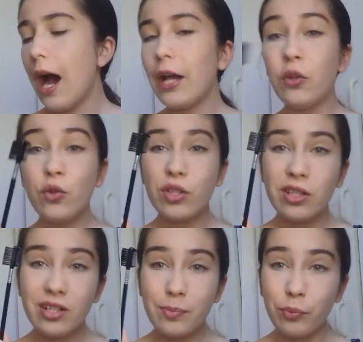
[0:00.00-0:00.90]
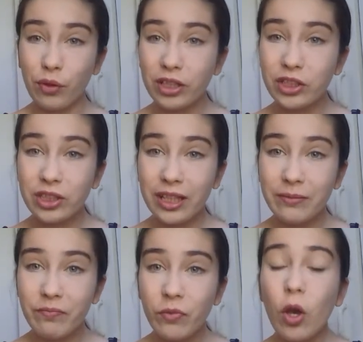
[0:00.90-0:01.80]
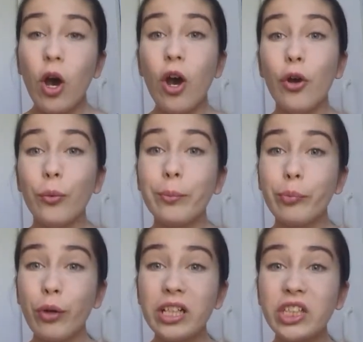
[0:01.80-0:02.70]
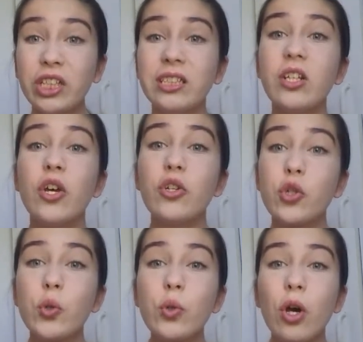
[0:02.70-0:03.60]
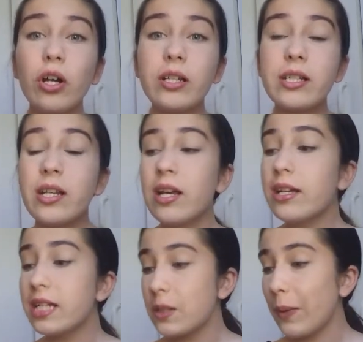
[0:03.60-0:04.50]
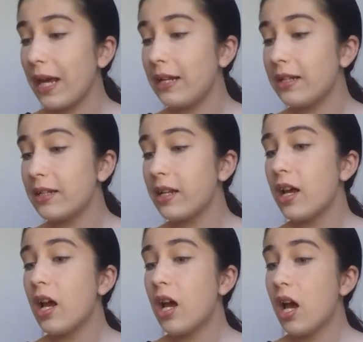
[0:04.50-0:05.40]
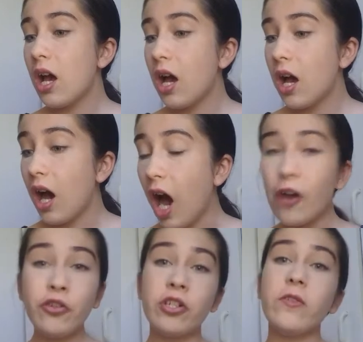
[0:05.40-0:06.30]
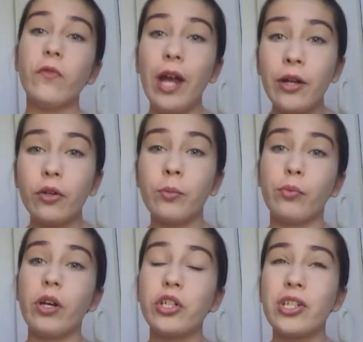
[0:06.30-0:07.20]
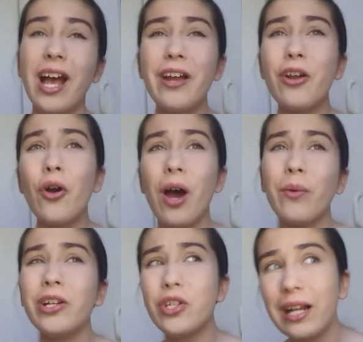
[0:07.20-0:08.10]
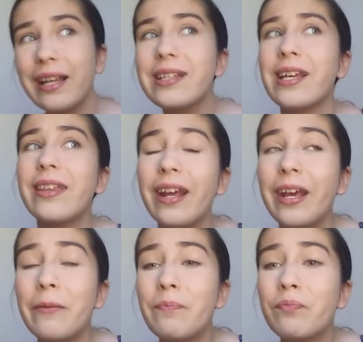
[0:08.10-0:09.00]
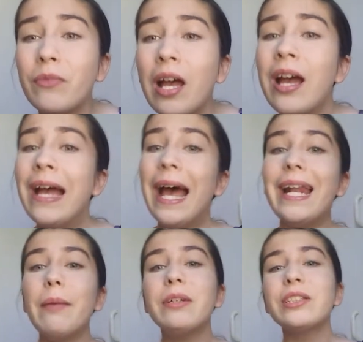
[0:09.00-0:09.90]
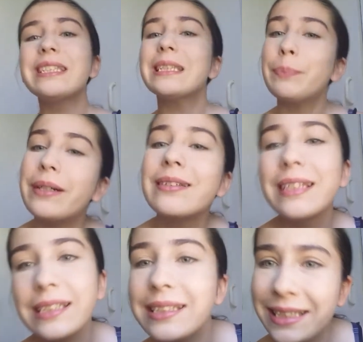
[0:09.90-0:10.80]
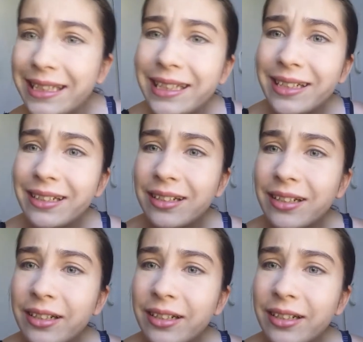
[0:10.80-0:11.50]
I use this brush thing. Oh, brushes. Do not spend hundreds of rand on brushes. I know, I went into Clicks the other day, and let me just spill this tea.